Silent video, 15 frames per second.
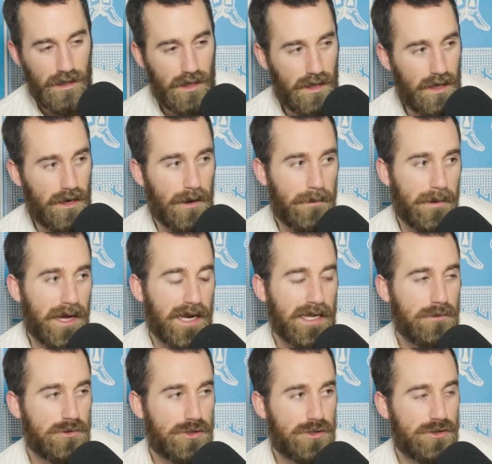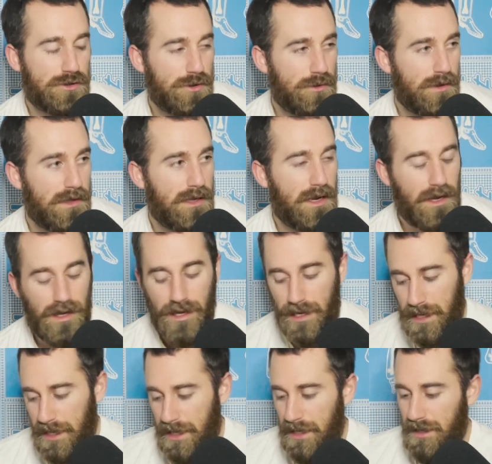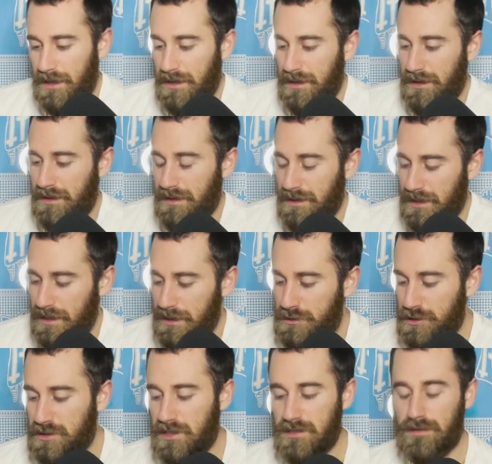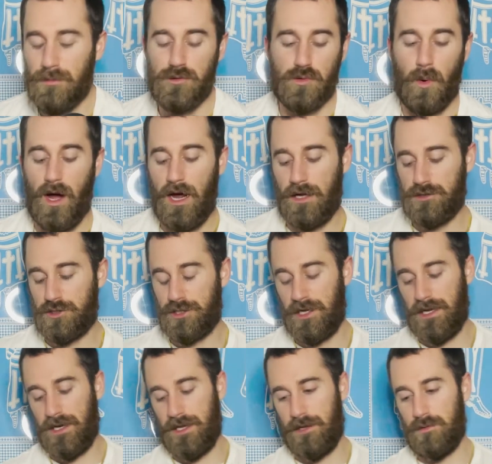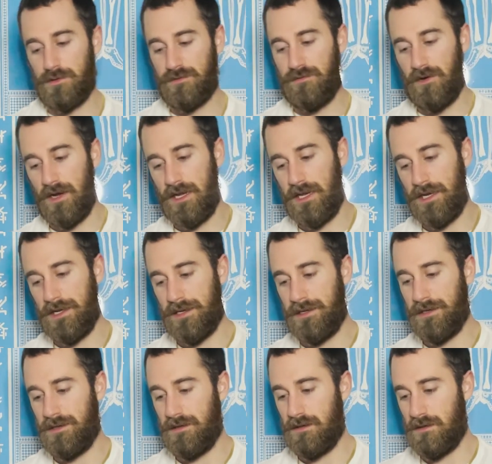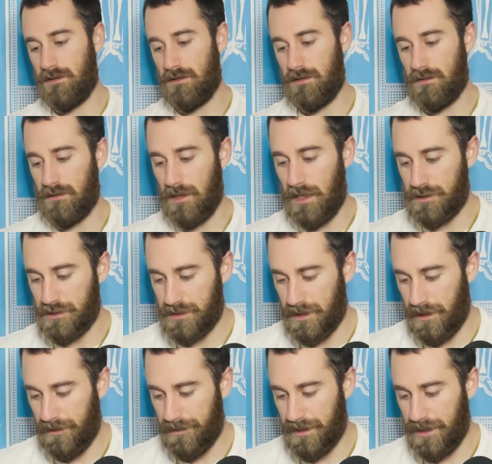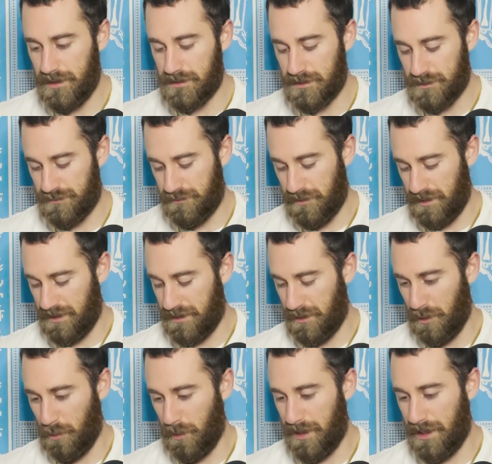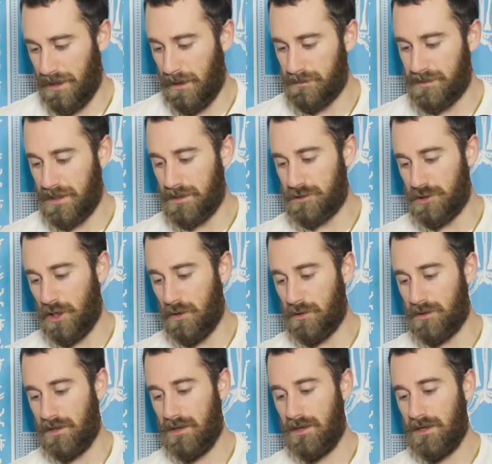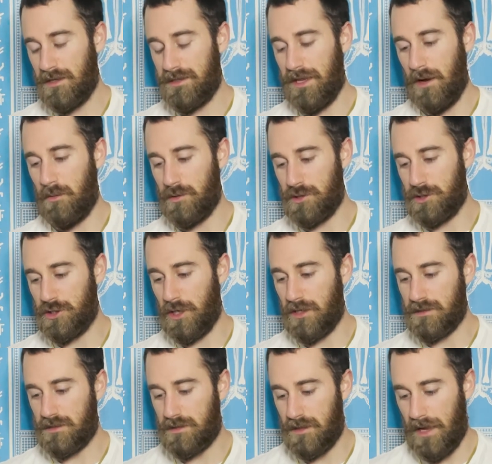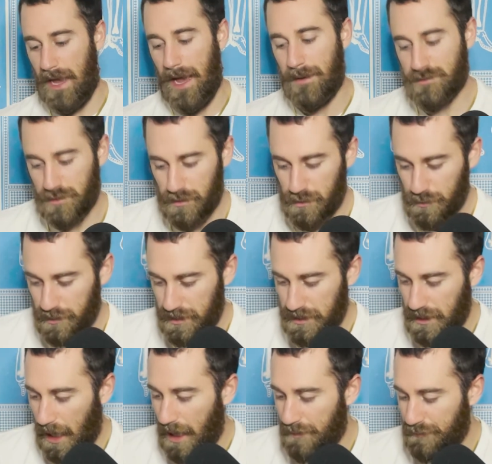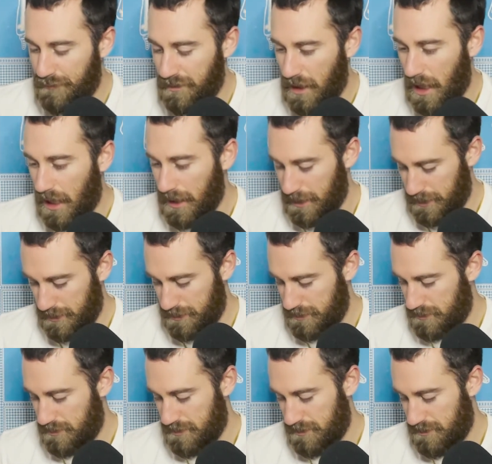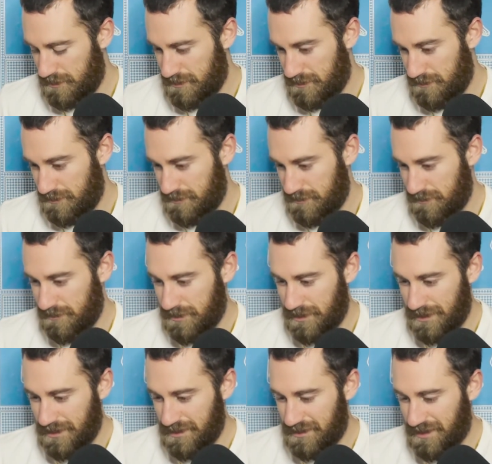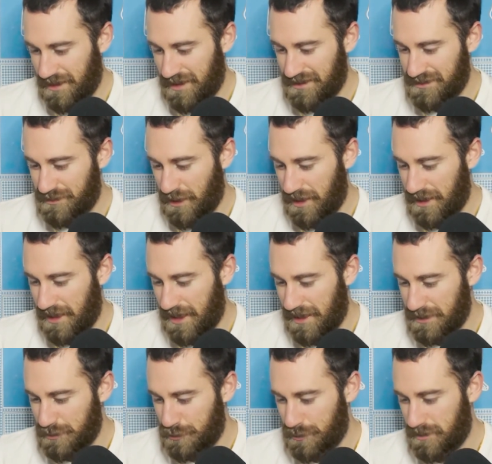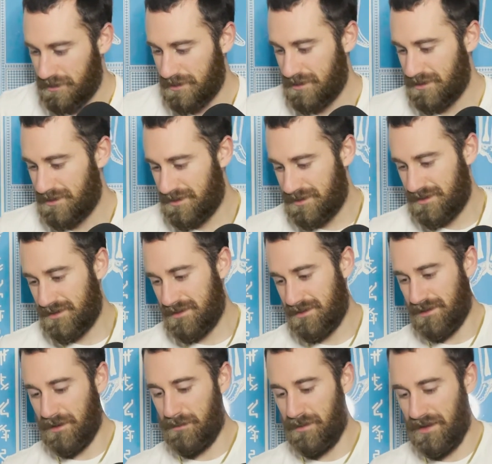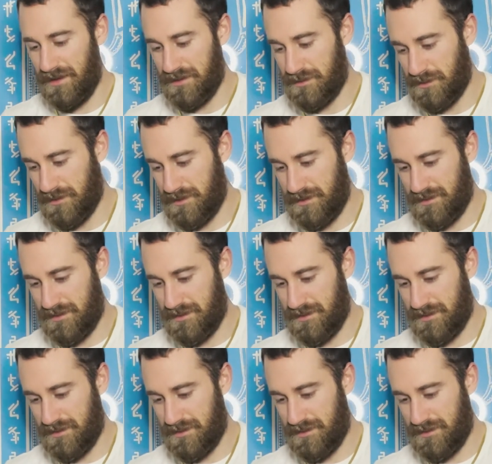Oh, man. He was just doing... He just says the most wild shit. He was fucking legendary. He has this fucking a Weekend Update joke that would just absolutely not fly in today's day and age. I'll play this one.